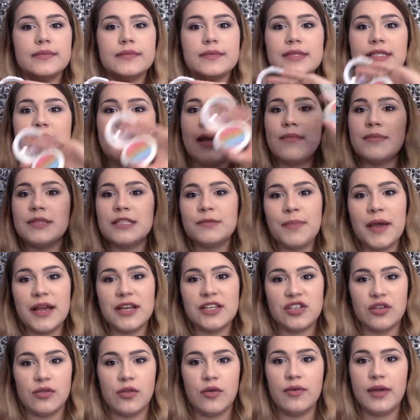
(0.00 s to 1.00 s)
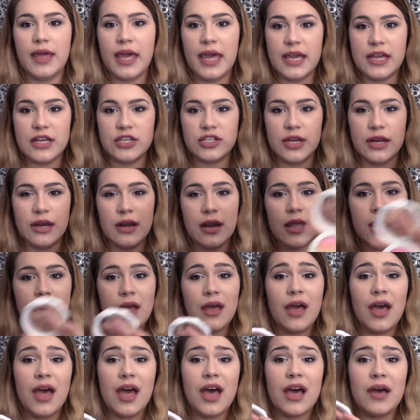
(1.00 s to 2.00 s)
some special occasion.
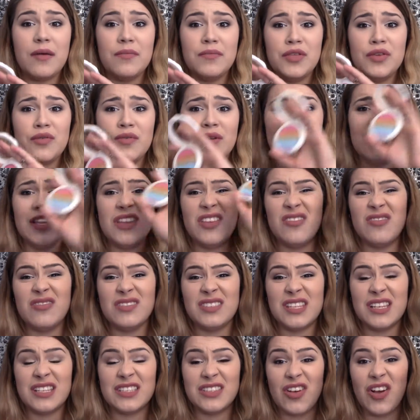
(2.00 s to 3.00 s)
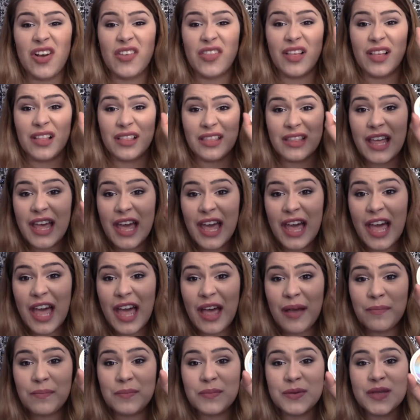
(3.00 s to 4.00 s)
Um, you can use this on the
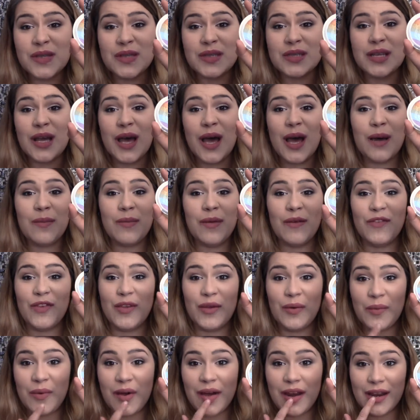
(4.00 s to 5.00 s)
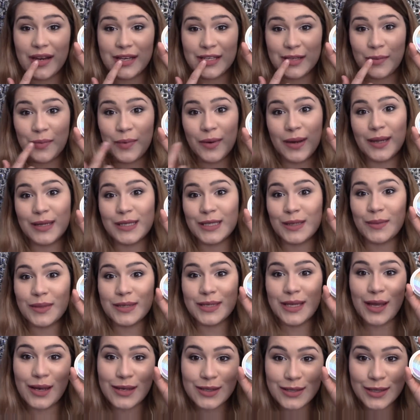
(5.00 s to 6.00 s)
lips. Um, if you wanted to bring some
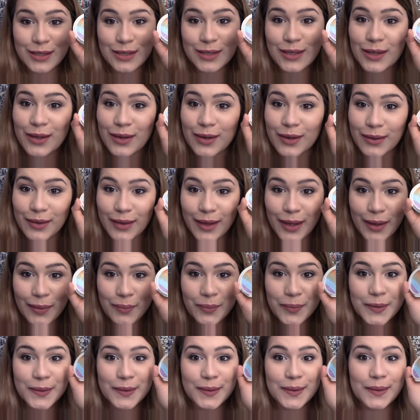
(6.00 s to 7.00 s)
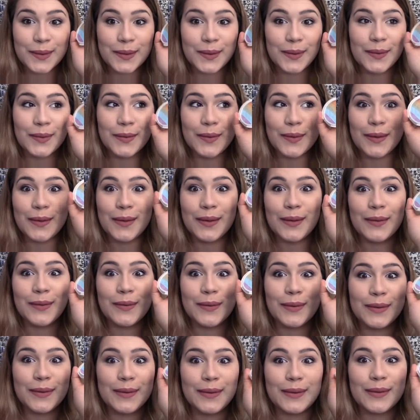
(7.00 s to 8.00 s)
attention to your lips, you can
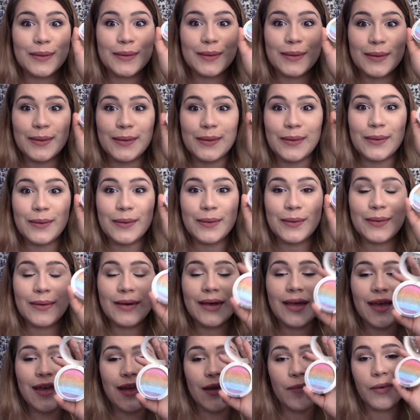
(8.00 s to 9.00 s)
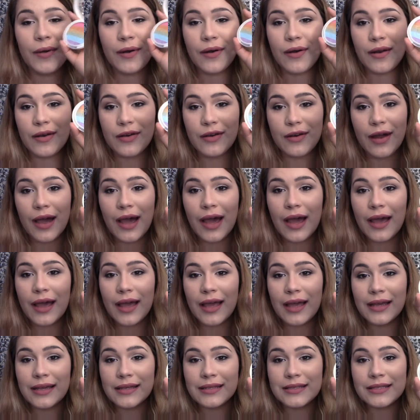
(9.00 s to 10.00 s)
use this too. Put it on your
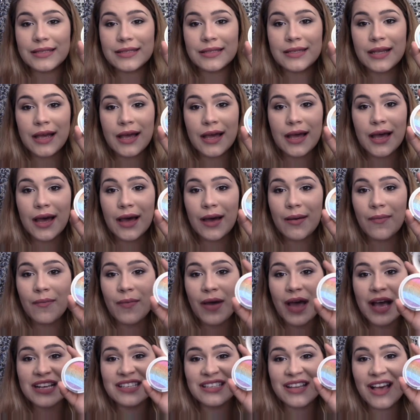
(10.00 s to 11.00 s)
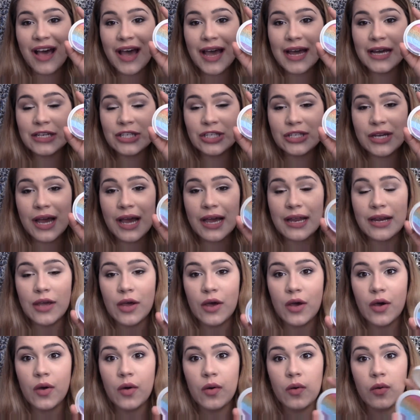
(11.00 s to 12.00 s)
eyes um, as
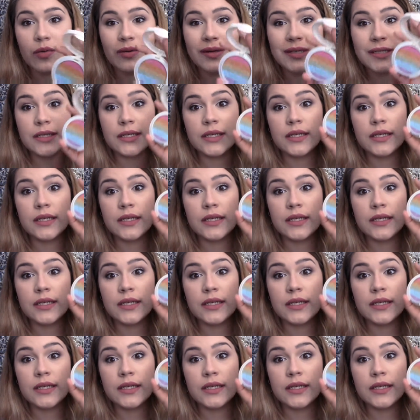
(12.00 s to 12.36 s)
eyeshadow.